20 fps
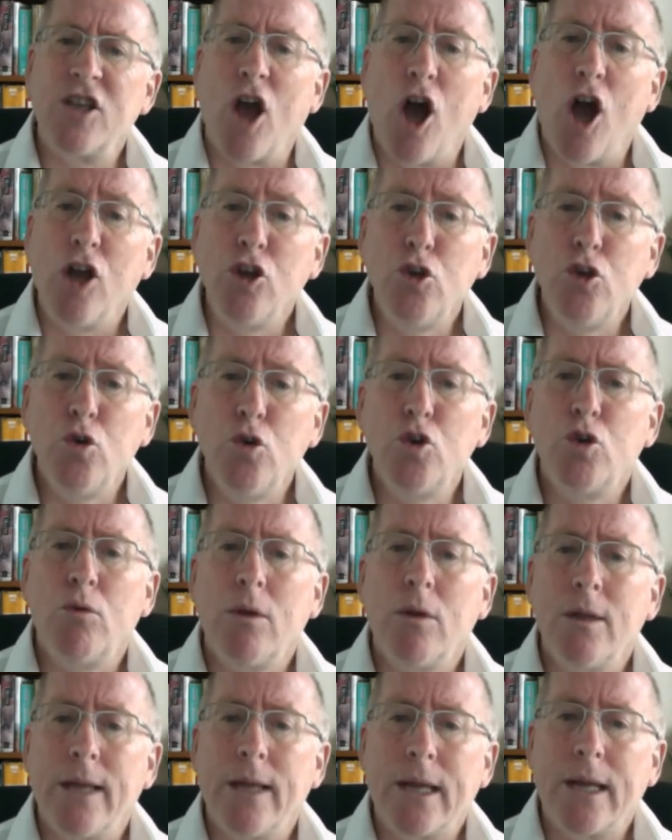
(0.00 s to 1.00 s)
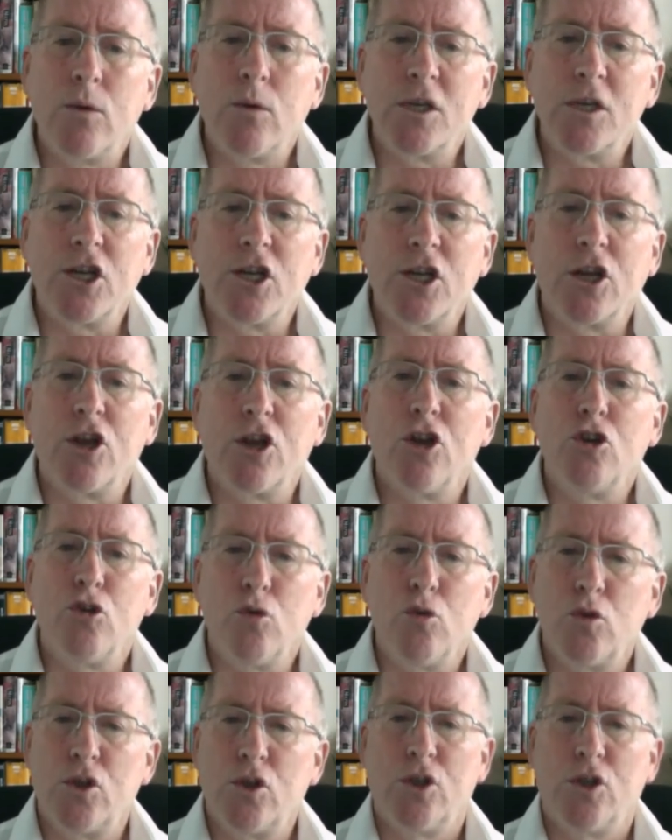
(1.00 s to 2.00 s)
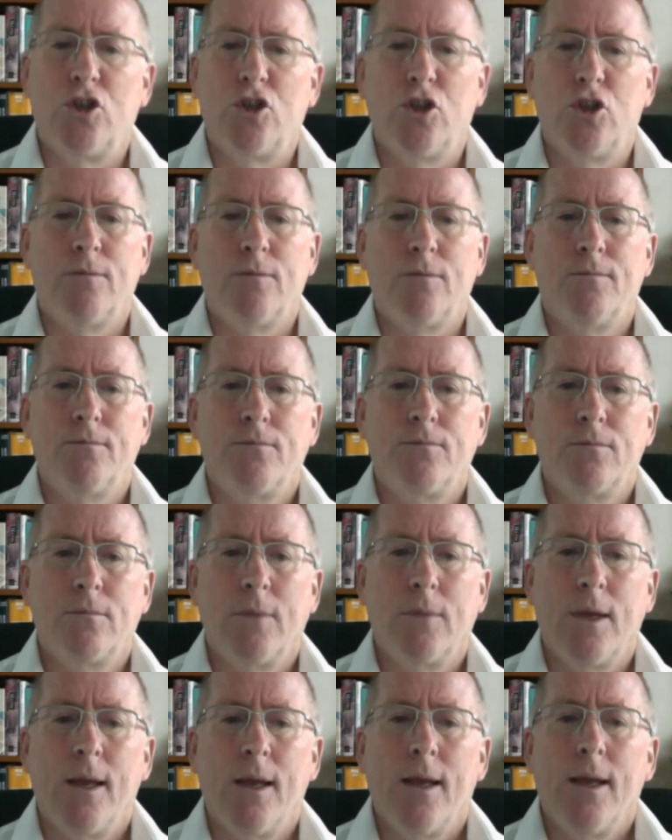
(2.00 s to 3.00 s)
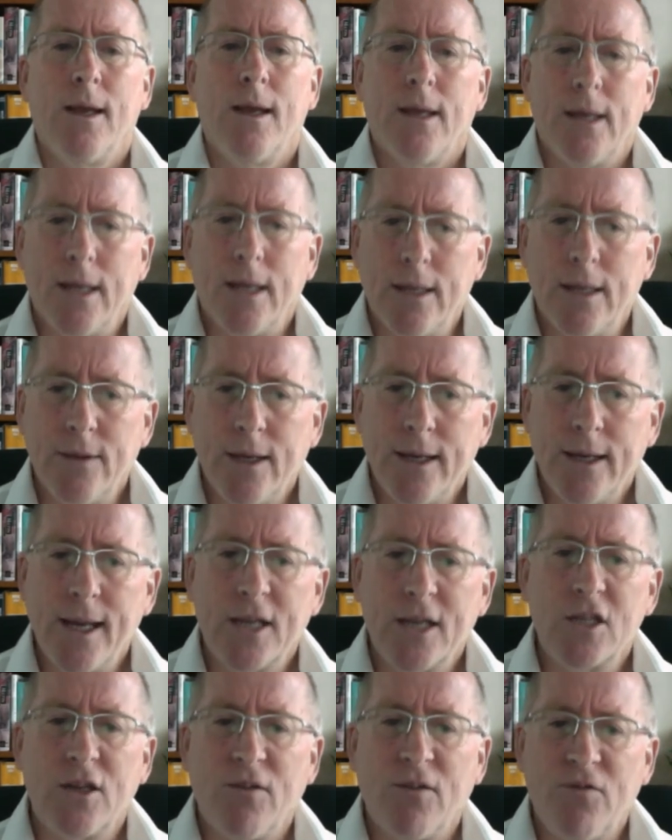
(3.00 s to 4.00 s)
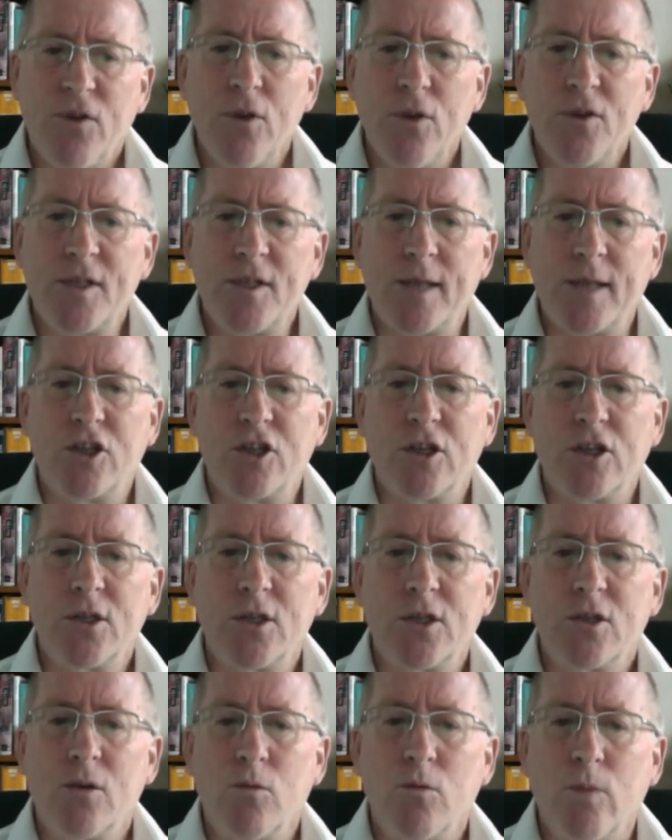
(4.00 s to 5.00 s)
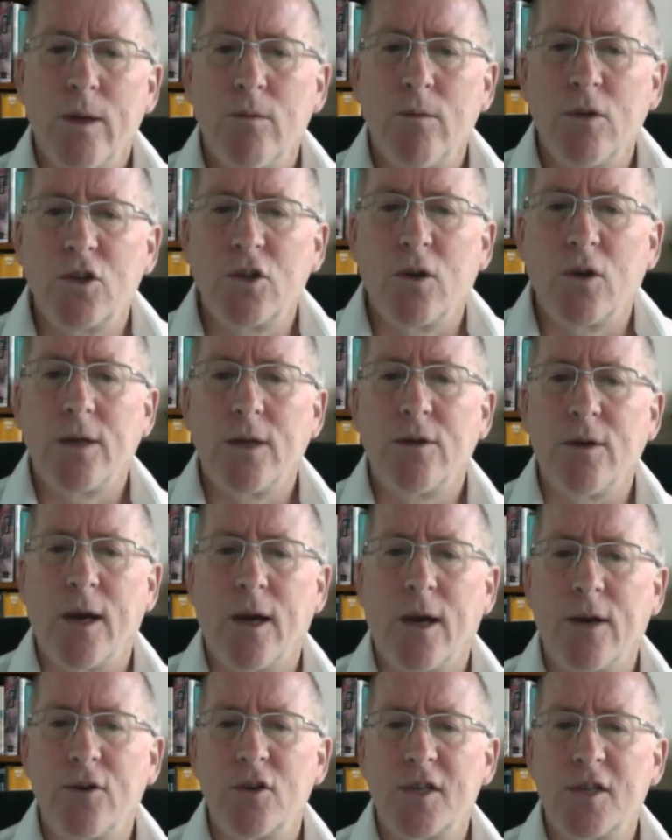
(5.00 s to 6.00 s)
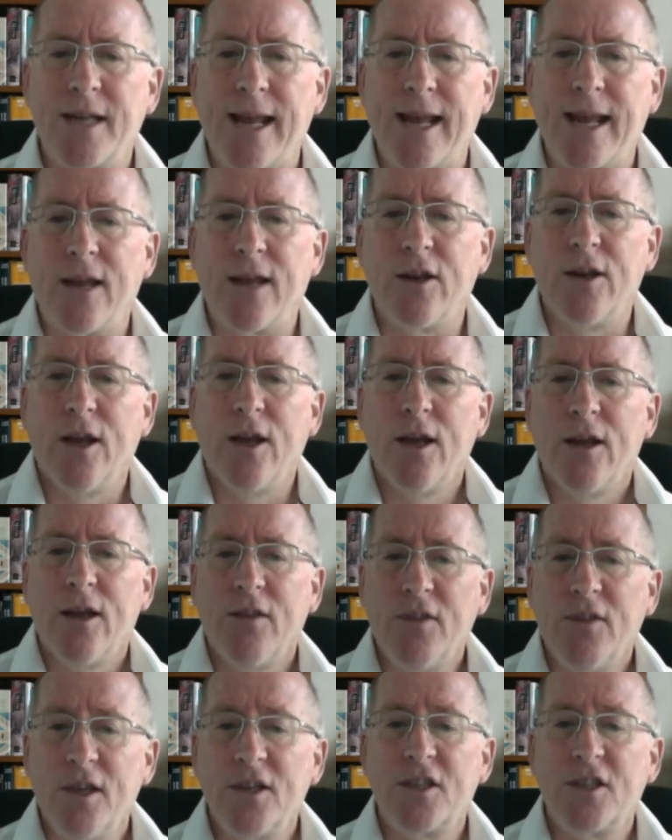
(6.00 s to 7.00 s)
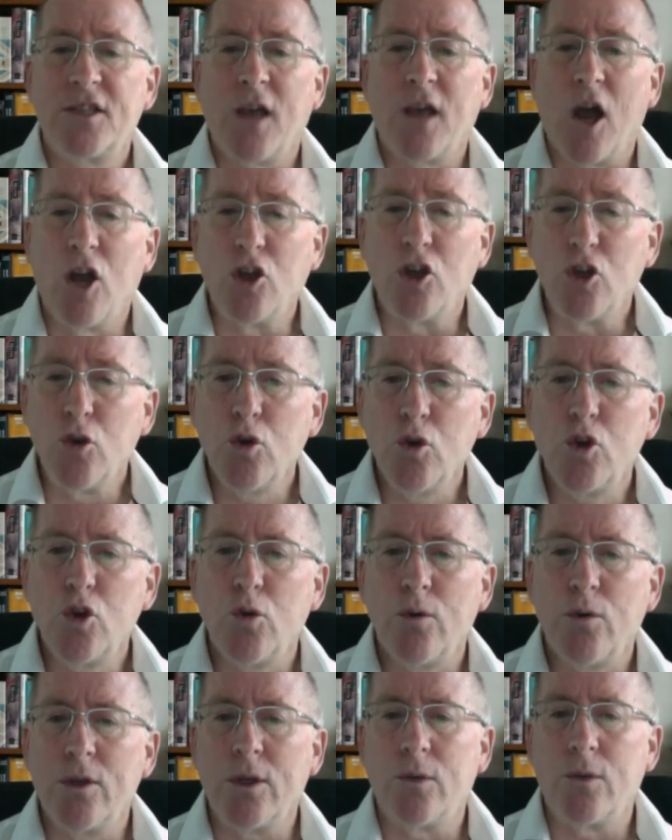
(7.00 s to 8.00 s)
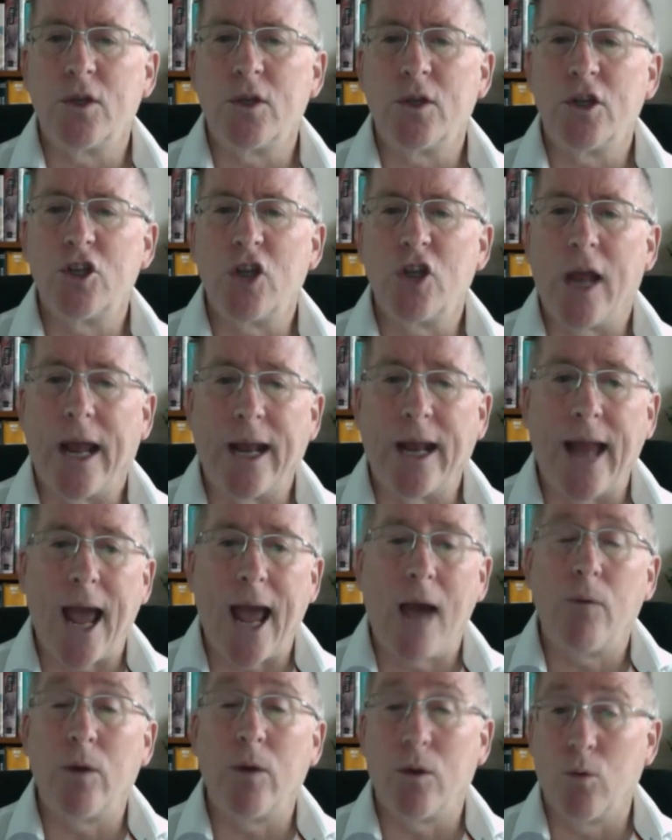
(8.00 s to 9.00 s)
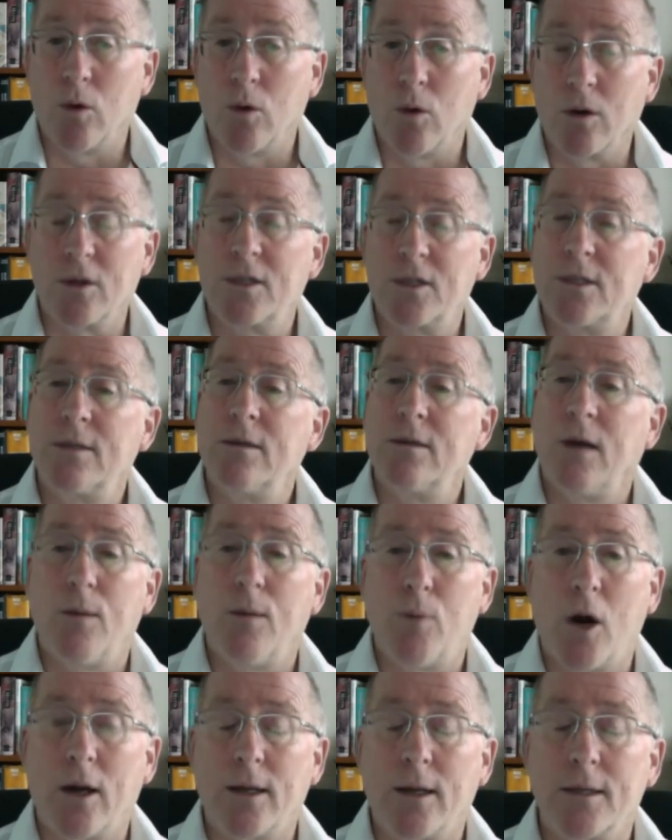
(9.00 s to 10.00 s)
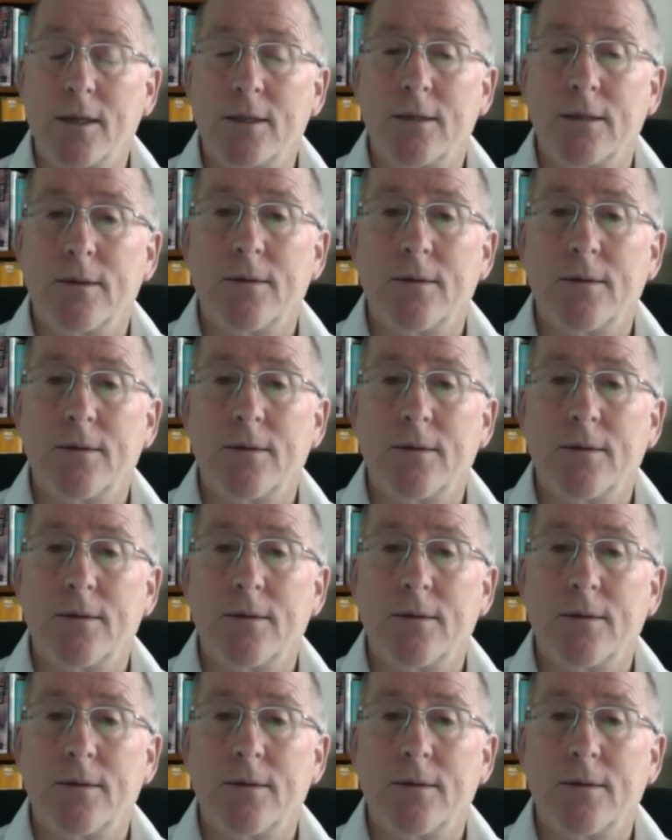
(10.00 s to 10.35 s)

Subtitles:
unusual linguistic usage. In the next few sessions, we will try to understand this unusual usage and how it works upon us.